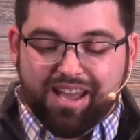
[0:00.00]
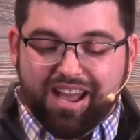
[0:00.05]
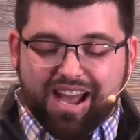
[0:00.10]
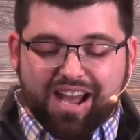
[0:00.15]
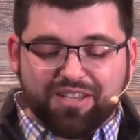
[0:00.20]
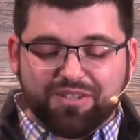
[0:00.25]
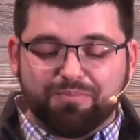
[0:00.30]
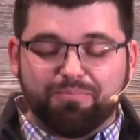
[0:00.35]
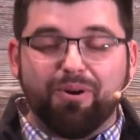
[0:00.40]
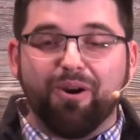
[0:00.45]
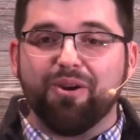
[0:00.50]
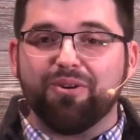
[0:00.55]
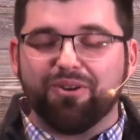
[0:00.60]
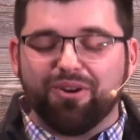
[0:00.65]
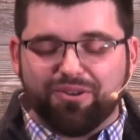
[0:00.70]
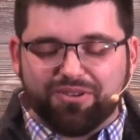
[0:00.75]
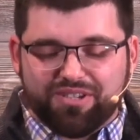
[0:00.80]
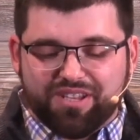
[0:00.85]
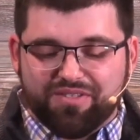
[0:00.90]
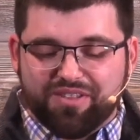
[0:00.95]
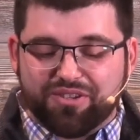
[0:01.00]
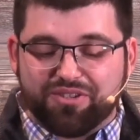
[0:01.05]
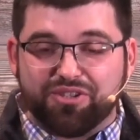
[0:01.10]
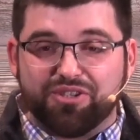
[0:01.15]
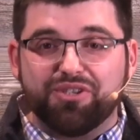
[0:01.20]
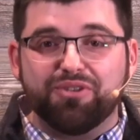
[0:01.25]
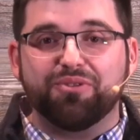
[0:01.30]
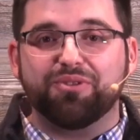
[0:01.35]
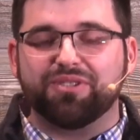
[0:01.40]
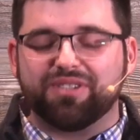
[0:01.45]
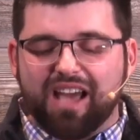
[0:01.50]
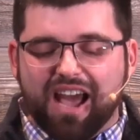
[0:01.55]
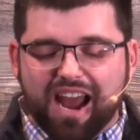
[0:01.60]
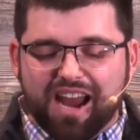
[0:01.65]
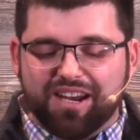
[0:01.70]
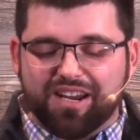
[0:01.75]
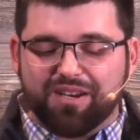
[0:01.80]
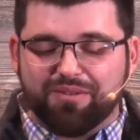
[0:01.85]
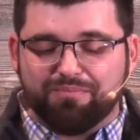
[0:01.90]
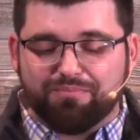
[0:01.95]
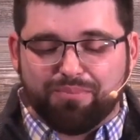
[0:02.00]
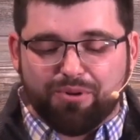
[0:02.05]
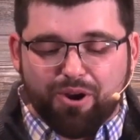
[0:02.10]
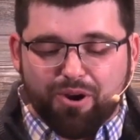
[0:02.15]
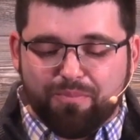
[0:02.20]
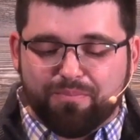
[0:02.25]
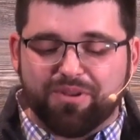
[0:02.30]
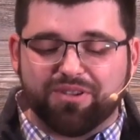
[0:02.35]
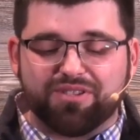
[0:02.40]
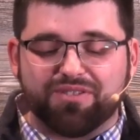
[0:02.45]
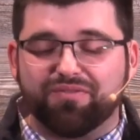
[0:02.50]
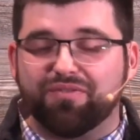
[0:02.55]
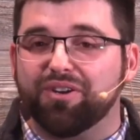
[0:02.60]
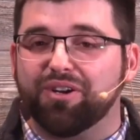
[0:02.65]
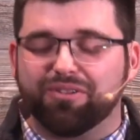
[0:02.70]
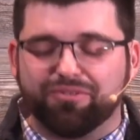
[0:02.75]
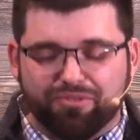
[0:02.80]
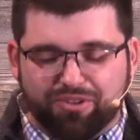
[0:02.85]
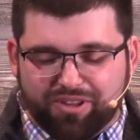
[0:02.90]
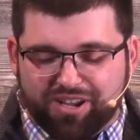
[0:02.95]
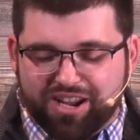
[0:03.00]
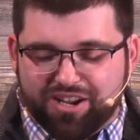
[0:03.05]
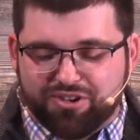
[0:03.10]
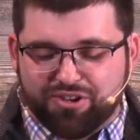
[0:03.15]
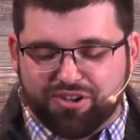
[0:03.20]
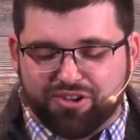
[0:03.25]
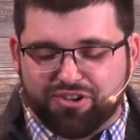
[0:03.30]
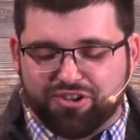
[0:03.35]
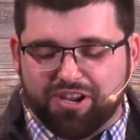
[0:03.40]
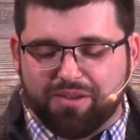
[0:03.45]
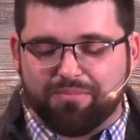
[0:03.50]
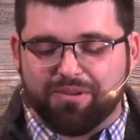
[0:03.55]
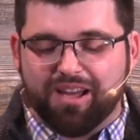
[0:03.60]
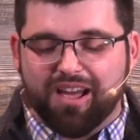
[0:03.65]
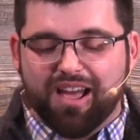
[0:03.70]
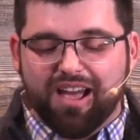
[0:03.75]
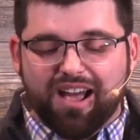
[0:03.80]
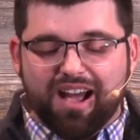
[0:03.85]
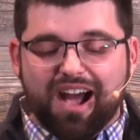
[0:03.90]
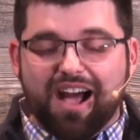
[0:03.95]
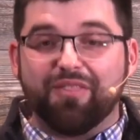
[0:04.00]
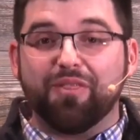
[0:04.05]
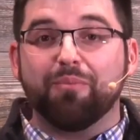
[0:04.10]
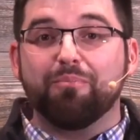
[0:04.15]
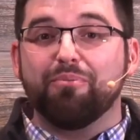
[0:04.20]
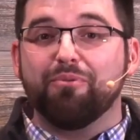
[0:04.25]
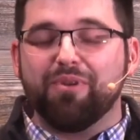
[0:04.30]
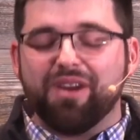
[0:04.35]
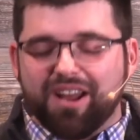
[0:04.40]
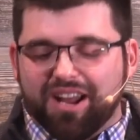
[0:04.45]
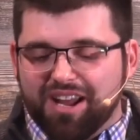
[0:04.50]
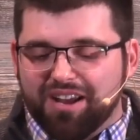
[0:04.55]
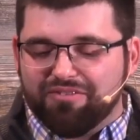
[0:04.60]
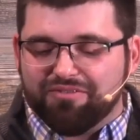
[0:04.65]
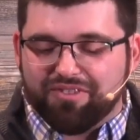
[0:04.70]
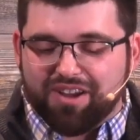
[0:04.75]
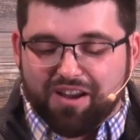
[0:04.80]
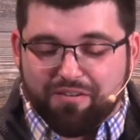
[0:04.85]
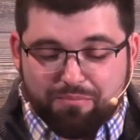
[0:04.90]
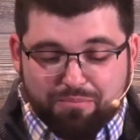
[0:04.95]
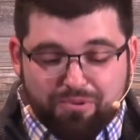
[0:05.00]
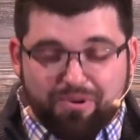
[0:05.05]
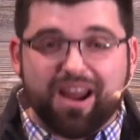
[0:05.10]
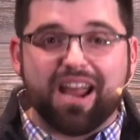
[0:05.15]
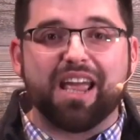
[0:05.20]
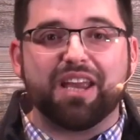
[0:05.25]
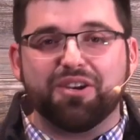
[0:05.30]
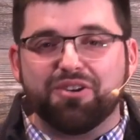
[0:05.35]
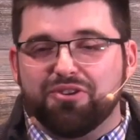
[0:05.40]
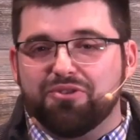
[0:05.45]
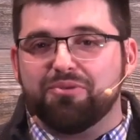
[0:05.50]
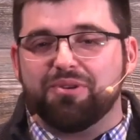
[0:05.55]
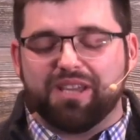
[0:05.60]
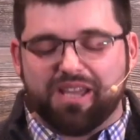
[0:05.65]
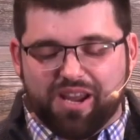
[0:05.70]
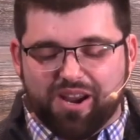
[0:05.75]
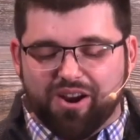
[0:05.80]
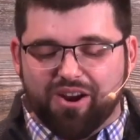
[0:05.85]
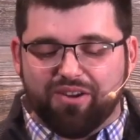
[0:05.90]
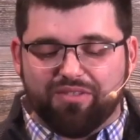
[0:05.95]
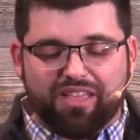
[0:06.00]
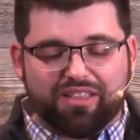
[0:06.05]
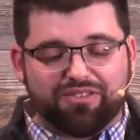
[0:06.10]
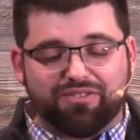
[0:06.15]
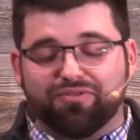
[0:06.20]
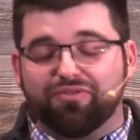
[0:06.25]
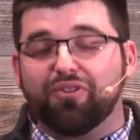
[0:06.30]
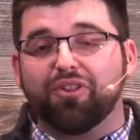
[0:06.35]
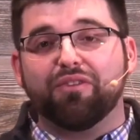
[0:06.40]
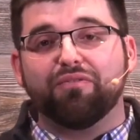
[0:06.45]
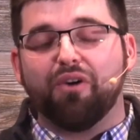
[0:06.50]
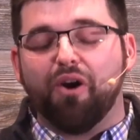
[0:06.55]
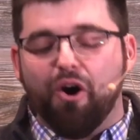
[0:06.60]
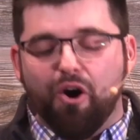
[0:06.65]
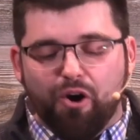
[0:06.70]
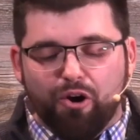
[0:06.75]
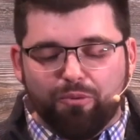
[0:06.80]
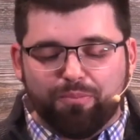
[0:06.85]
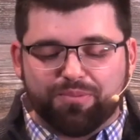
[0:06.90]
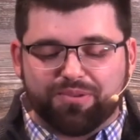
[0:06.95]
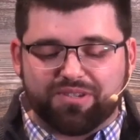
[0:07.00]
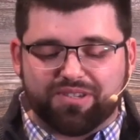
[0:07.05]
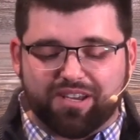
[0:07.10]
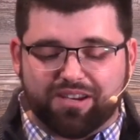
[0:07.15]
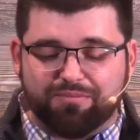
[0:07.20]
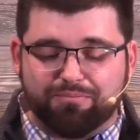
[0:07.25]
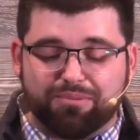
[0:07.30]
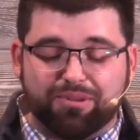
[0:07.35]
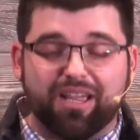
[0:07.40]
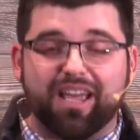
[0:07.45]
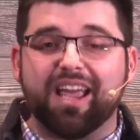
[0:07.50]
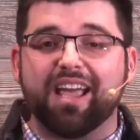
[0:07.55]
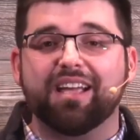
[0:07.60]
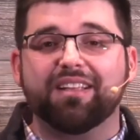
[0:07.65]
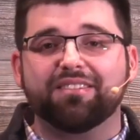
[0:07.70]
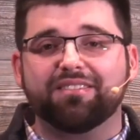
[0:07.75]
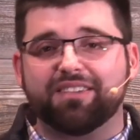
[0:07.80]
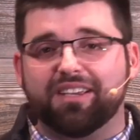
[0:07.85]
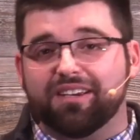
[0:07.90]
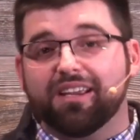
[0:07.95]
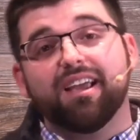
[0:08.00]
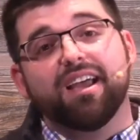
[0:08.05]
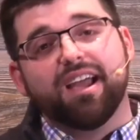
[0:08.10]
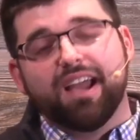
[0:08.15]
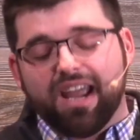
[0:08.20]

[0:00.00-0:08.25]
As partners in this two-sided, purpose-filled relationship on the brink of a brand new year that's full of hopes and plans and